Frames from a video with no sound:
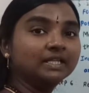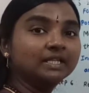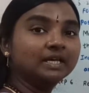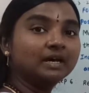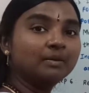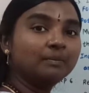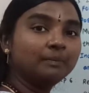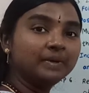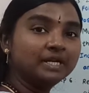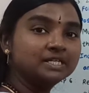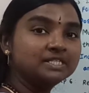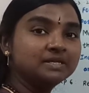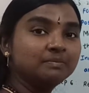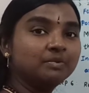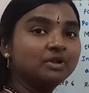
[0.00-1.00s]
the
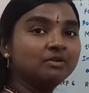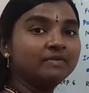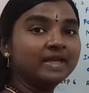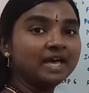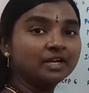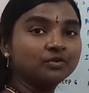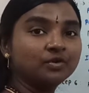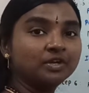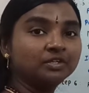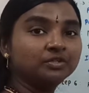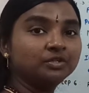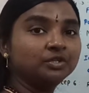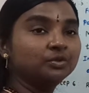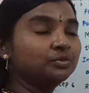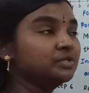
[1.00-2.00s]
principle we are going
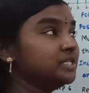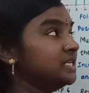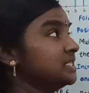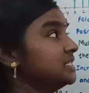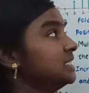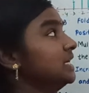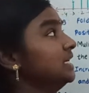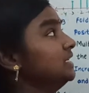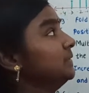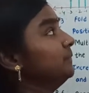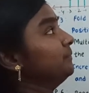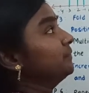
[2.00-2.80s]
to use is that